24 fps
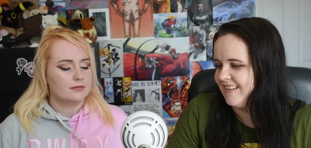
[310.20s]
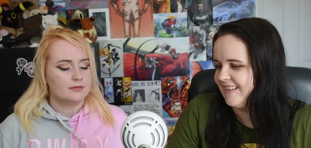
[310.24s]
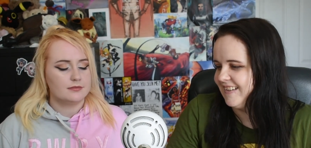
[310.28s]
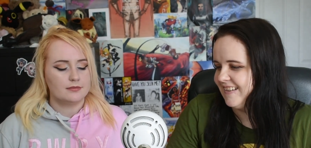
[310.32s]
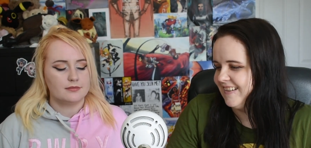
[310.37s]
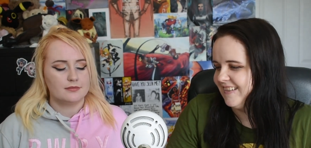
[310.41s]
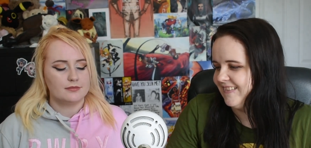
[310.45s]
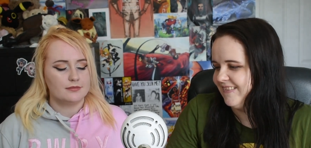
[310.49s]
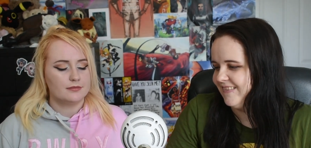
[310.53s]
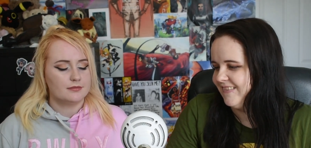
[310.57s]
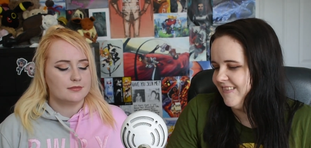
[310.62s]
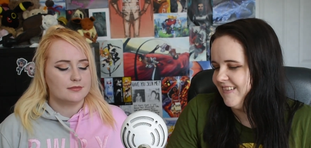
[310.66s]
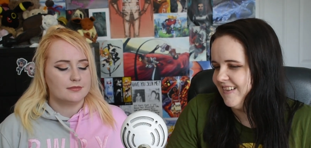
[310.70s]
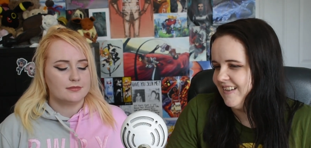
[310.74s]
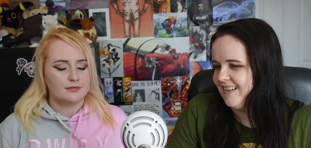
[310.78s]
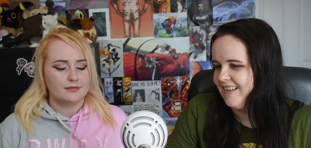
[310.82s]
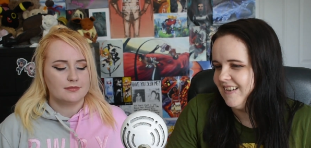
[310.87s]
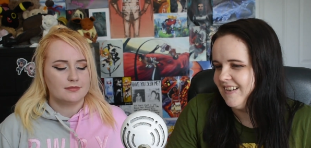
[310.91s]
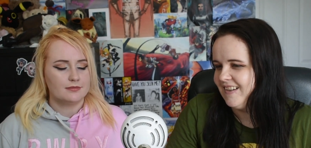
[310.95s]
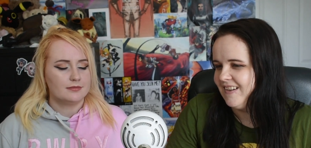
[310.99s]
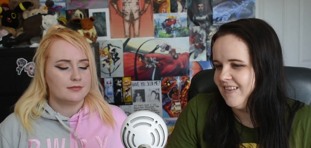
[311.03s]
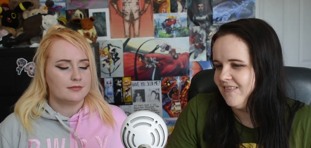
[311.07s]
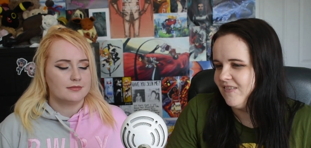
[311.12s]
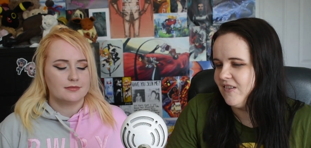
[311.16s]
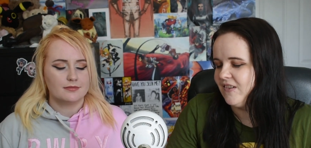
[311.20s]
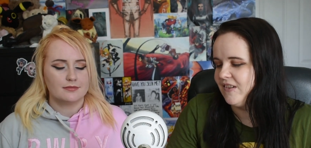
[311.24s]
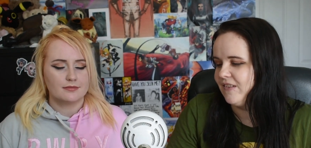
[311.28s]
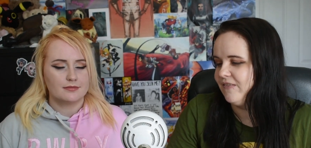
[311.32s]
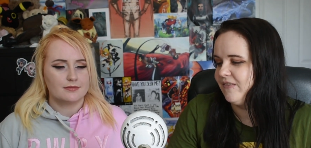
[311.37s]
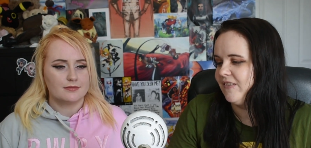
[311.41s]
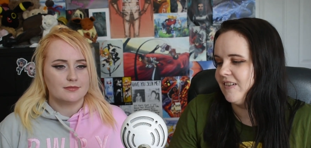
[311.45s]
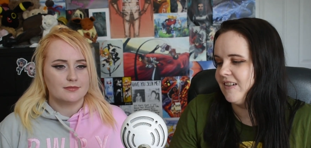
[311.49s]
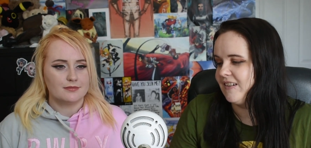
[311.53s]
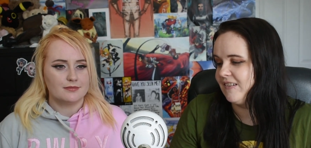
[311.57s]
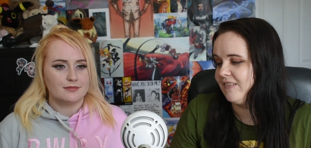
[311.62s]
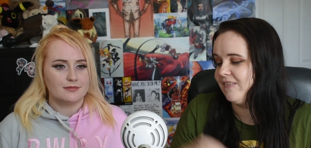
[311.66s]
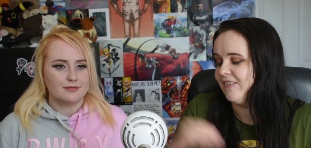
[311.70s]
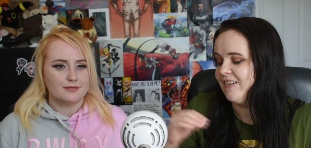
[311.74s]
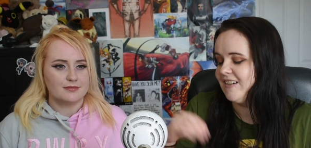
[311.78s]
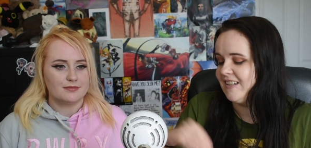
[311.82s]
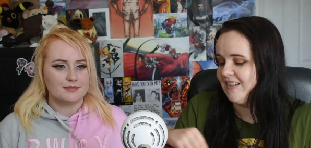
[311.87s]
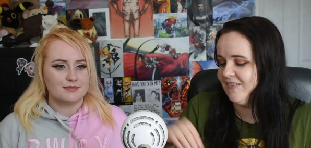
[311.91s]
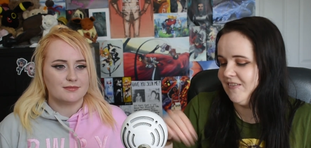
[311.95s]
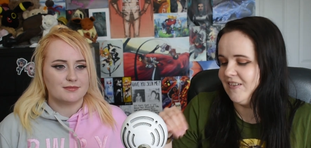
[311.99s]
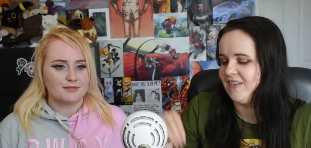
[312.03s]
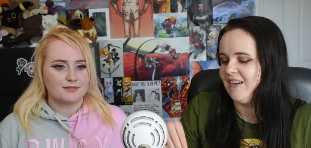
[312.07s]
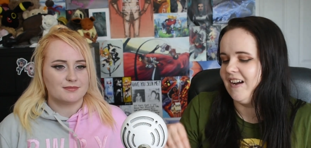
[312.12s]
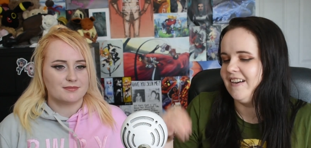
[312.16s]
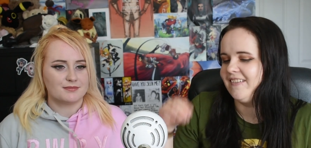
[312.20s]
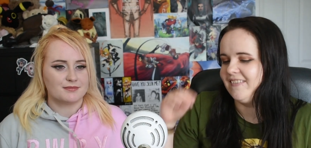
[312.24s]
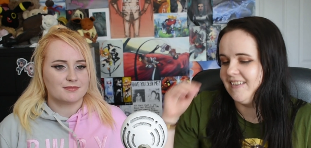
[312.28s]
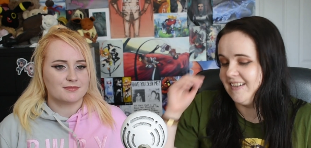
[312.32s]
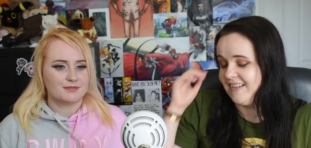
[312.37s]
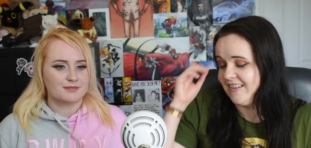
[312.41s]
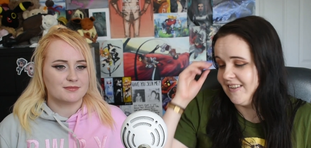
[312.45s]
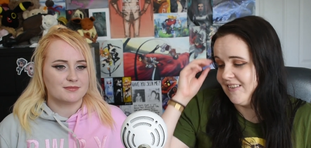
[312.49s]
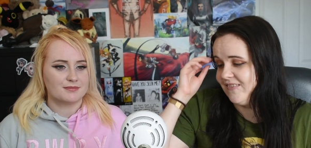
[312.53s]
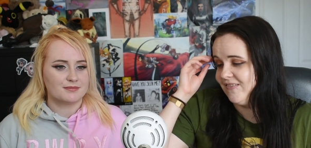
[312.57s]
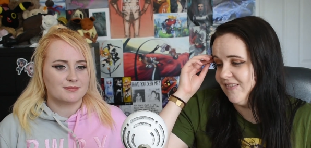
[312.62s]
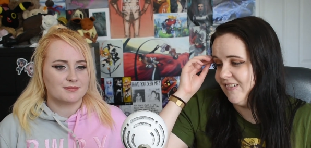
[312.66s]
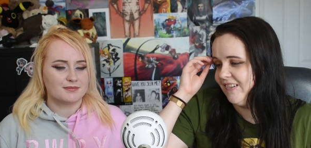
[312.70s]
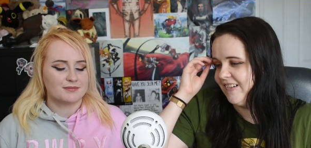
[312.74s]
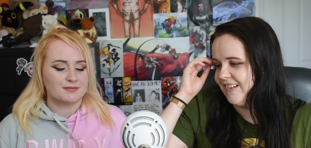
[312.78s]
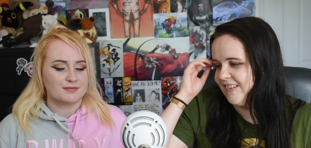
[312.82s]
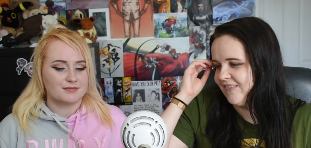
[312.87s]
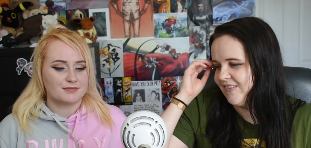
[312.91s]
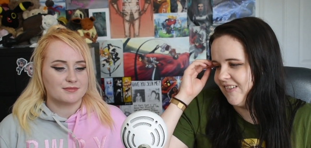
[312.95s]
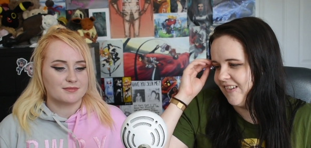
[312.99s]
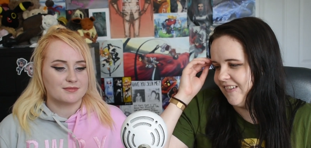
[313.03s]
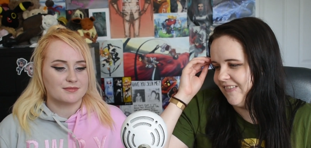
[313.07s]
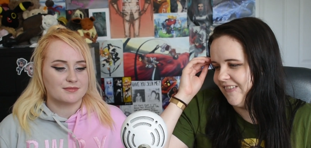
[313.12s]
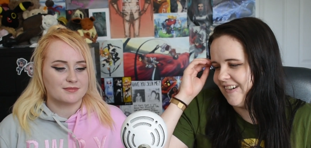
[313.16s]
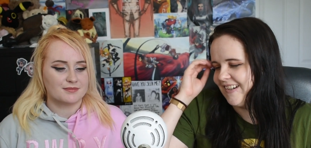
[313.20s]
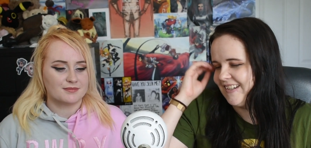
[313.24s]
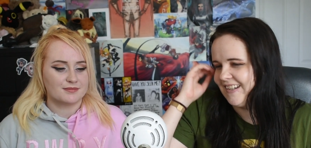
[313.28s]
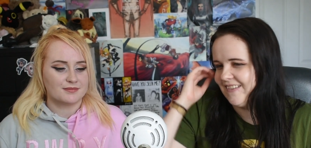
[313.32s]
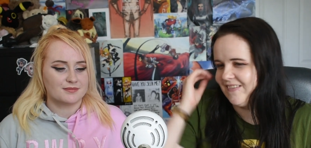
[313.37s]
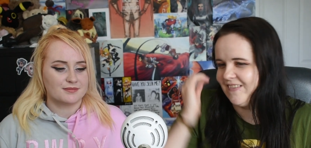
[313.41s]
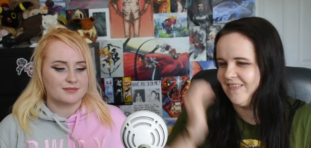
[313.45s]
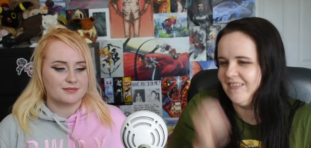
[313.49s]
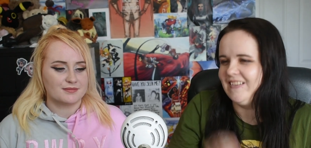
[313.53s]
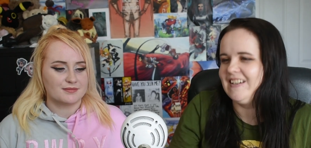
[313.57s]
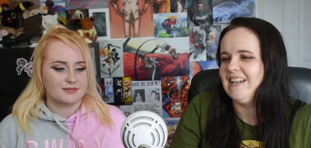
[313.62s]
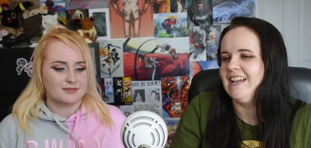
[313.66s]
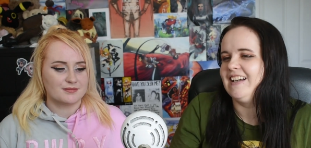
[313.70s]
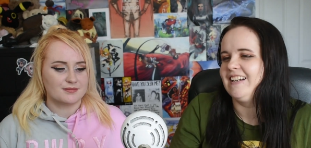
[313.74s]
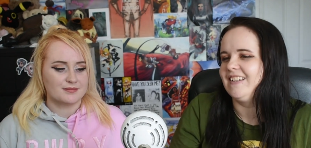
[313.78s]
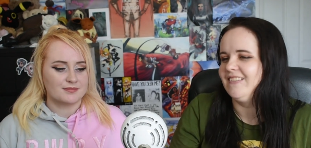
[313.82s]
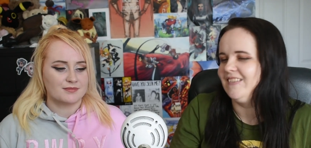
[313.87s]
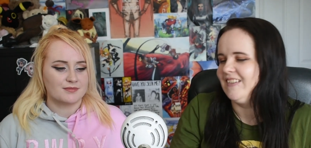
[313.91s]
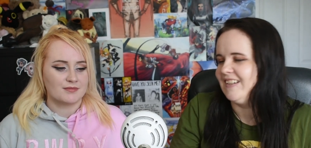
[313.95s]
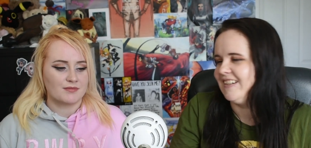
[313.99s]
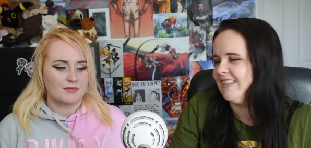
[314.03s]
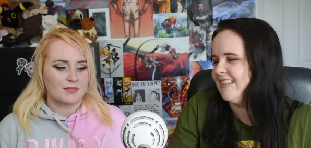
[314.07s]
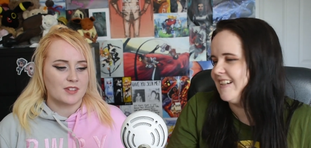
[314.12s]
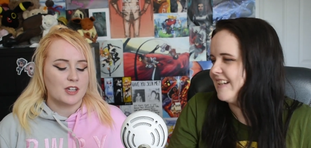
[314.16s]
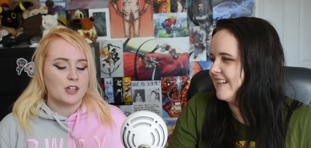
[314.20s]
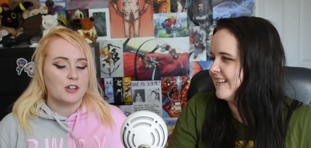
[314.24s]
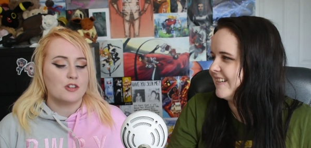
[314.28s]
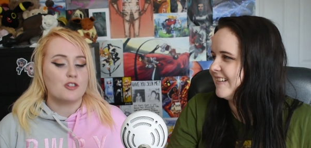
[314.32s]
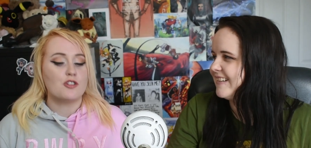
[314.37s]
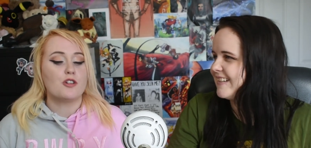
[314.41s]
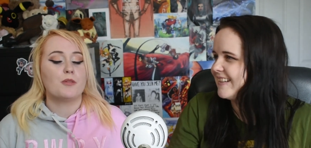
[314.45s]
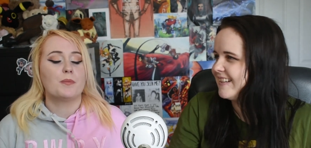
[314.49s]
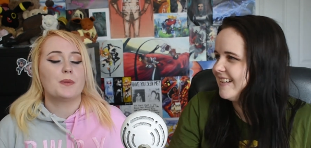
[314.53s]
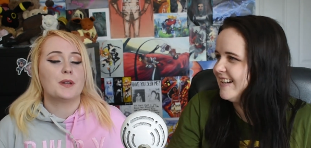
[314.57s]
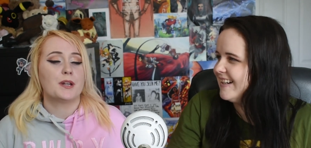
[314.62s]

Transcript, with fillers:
Speaker 1: well, not the first. The first time it got activated in the volume, not the first time it had been activated in years. No,